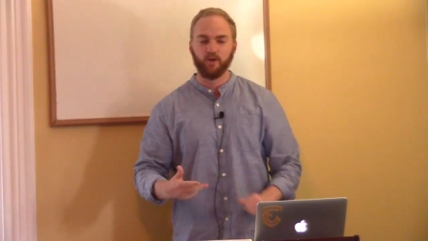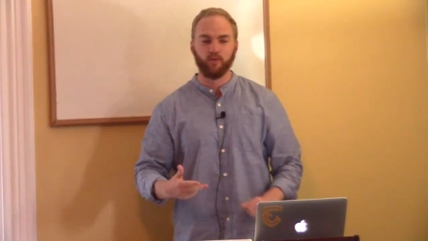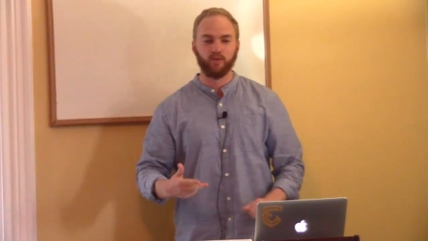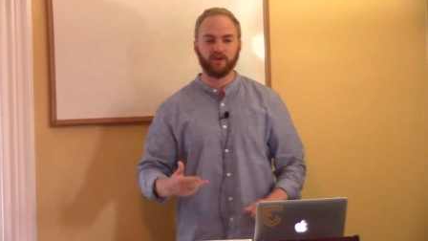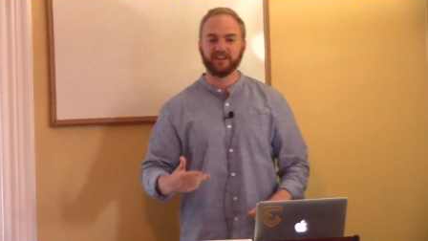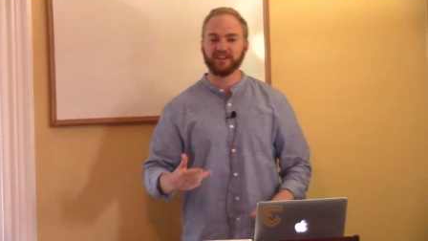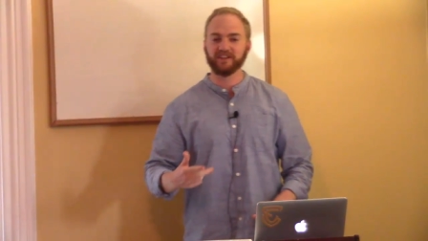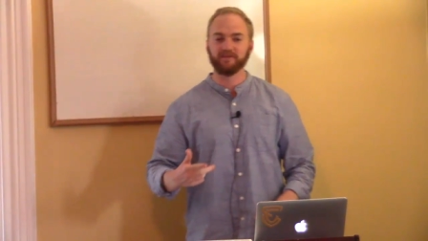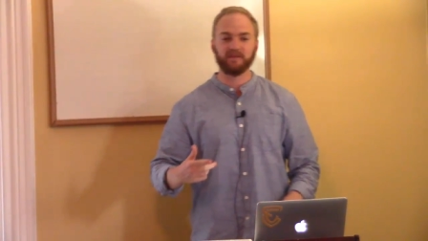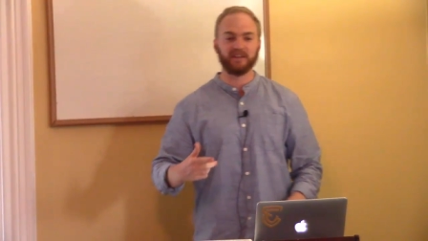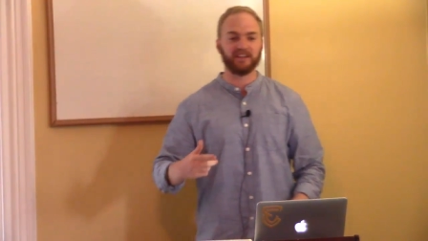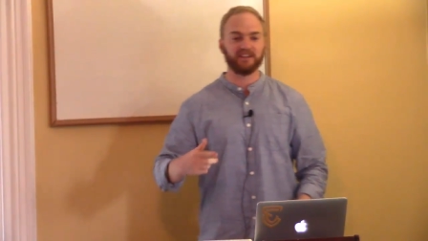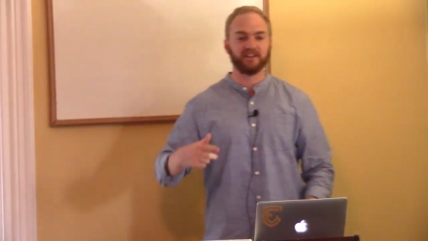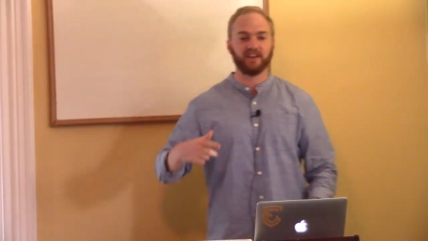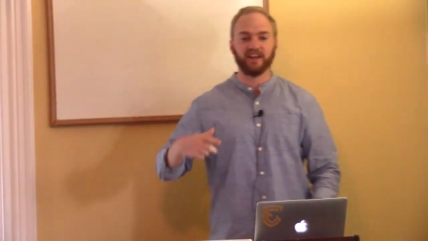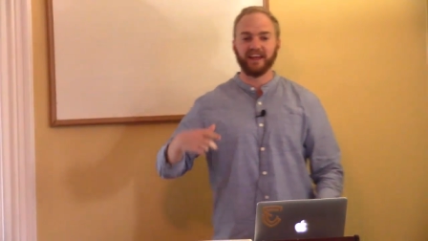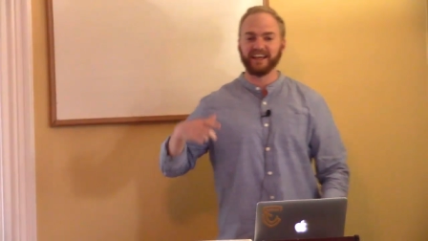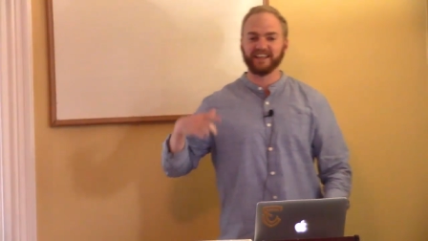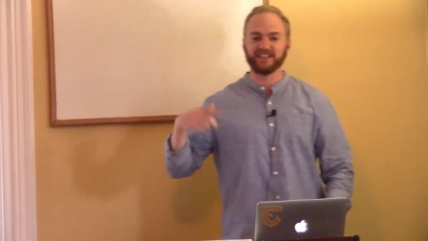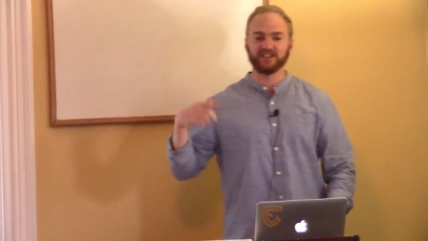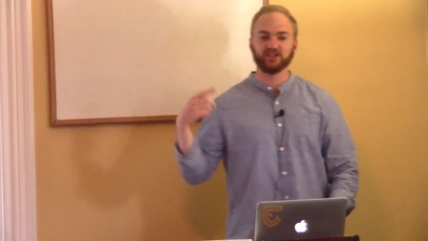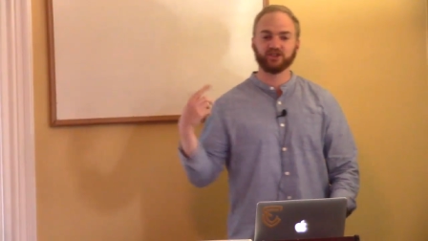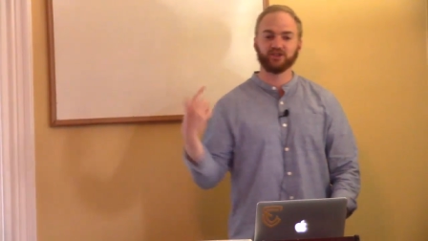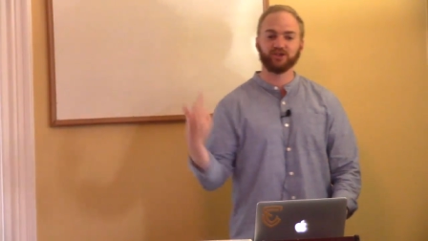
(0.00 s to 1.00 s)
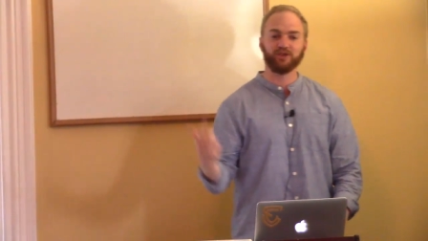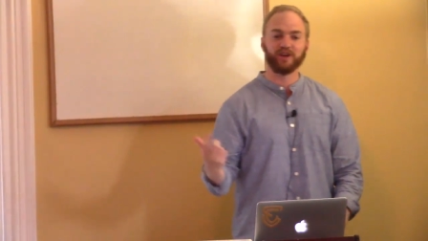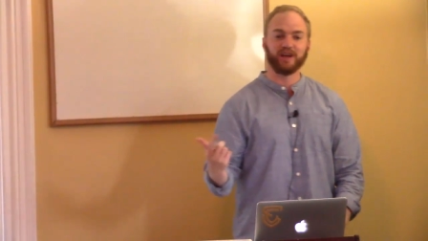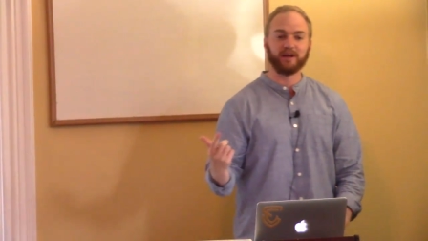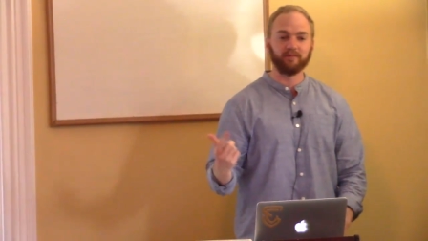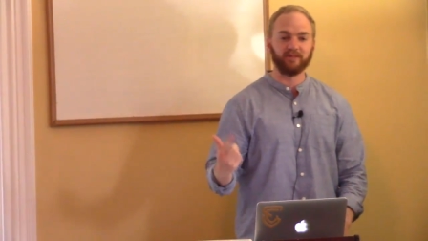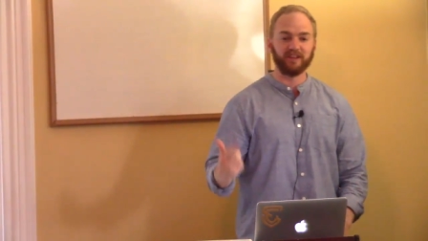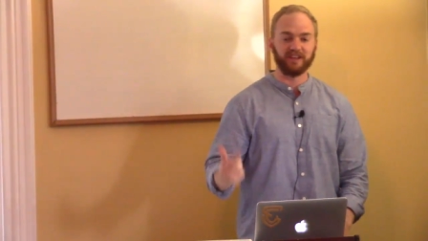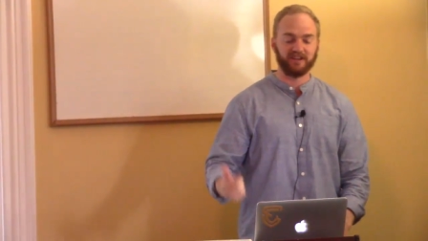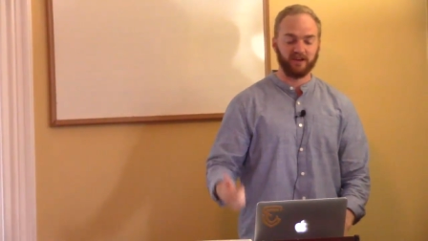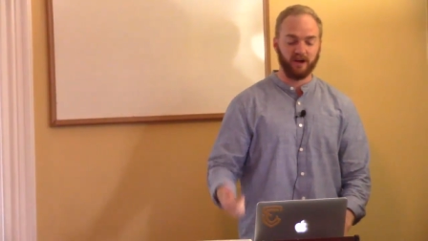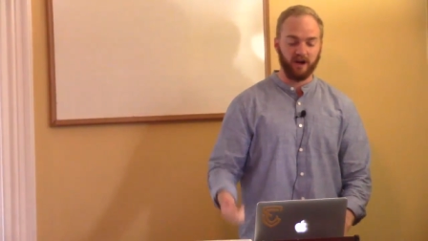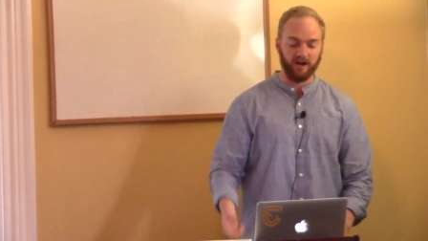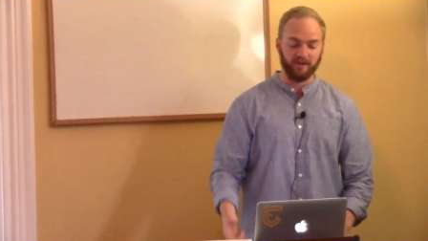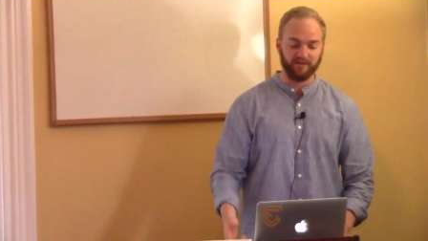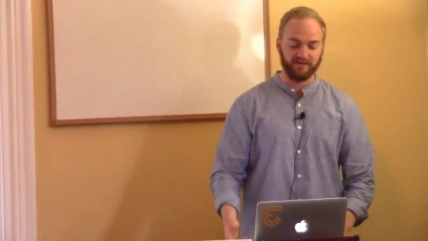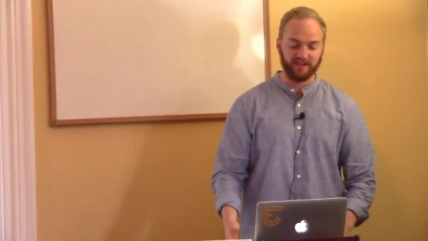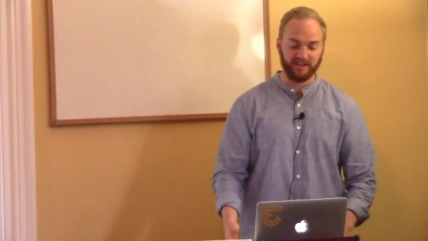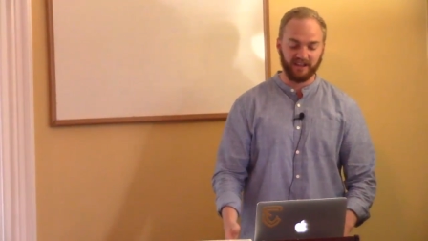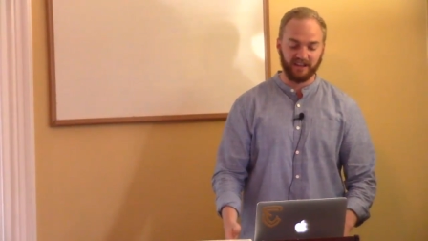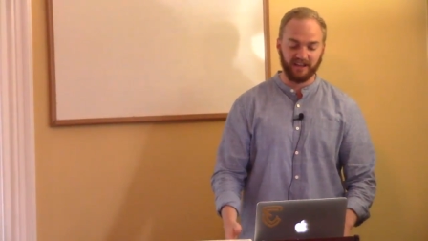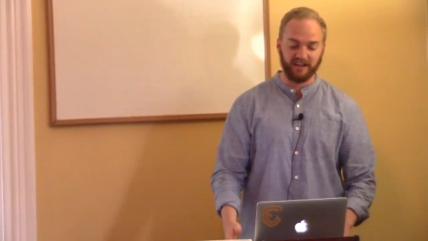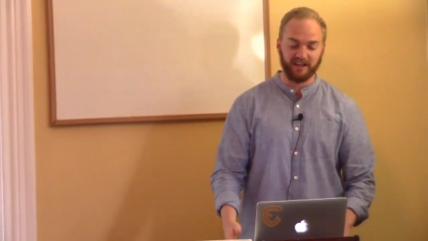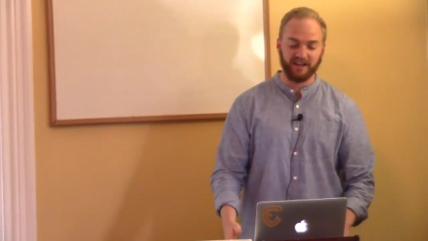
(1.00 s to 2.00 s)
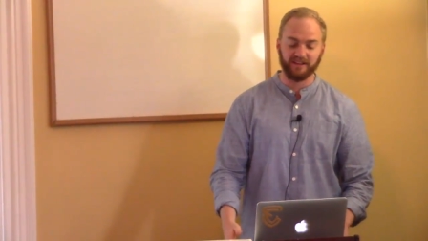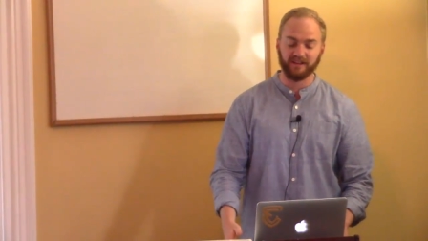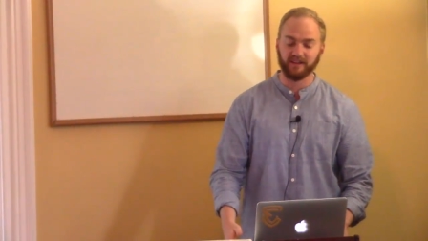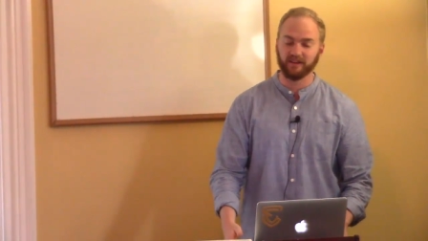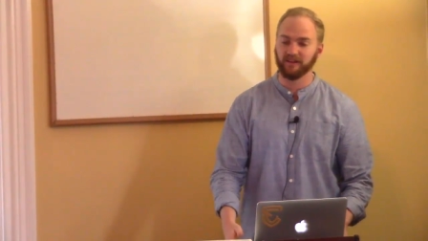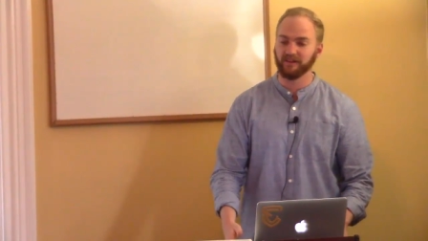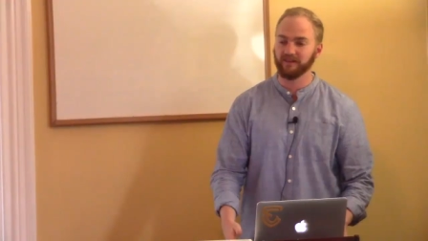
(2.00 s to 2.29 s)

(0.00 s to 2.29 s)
We can be extremely confident in the,